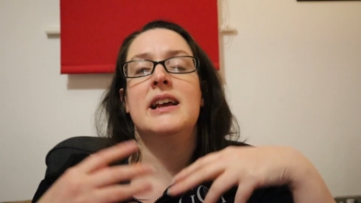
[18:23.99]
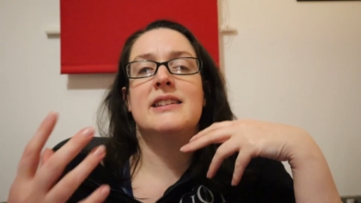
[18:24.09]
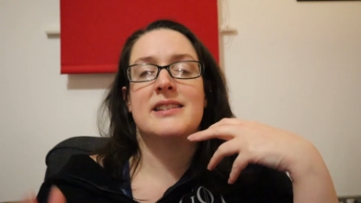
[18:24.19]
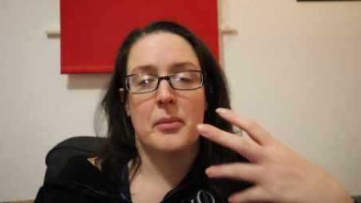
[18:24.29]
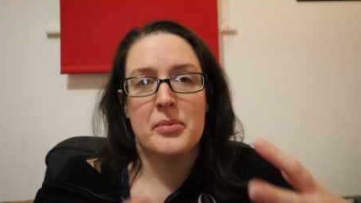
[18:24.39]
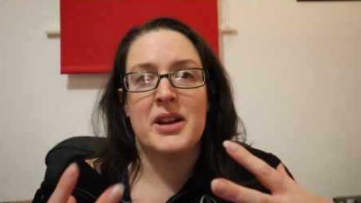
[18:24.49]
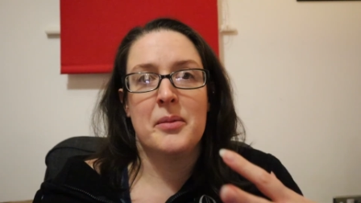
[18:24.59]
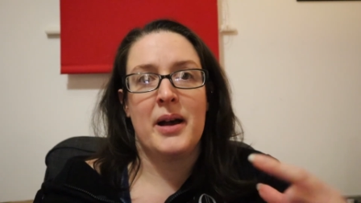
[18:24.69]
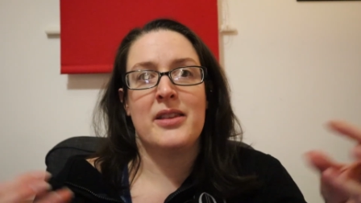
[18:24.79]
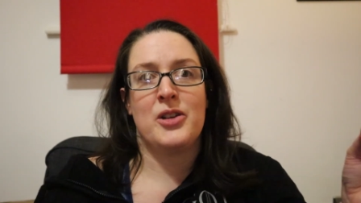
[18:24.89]
It's something
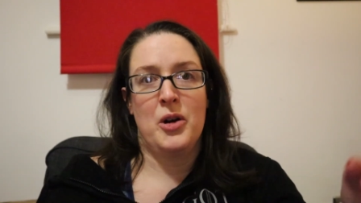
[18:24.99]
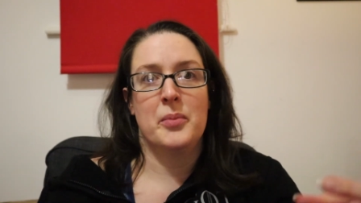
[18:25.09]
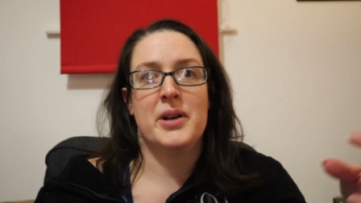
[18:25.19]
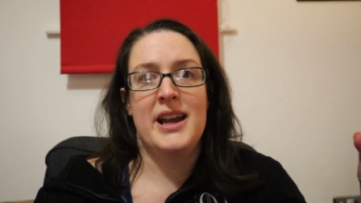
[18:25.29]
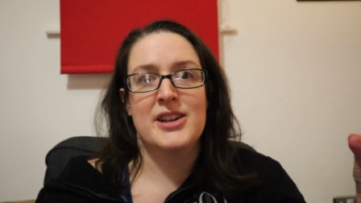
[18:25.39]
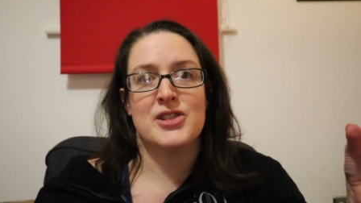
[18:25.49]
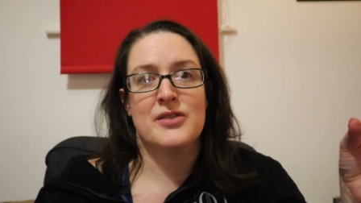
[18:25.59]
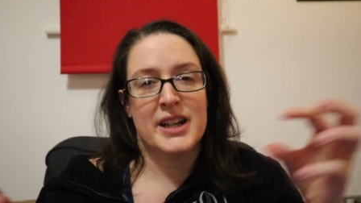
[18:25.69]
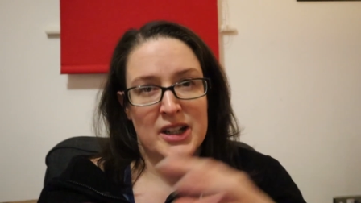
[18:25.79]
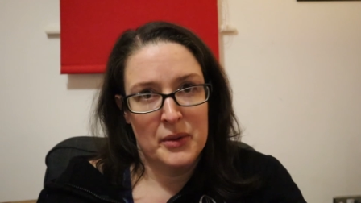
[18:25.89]
about the combination
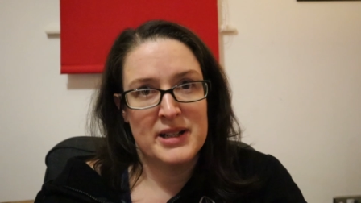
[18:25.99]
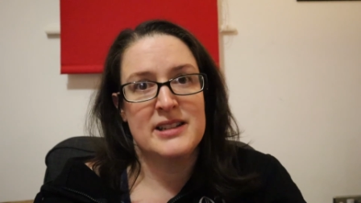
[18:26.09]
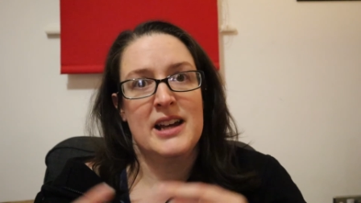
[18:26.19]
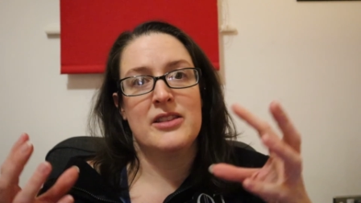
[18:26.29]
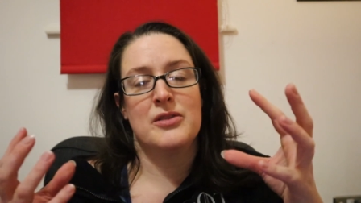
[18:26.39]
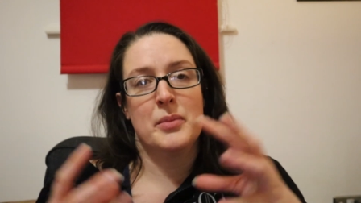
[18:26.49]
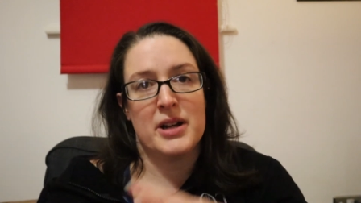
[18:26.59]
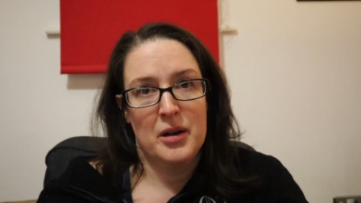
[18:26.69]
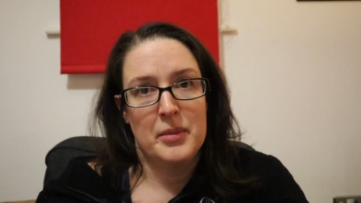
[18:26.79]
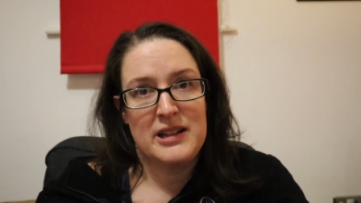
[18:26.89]
of it going together and
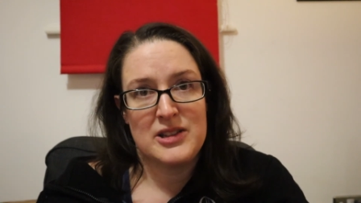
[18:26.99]
becoming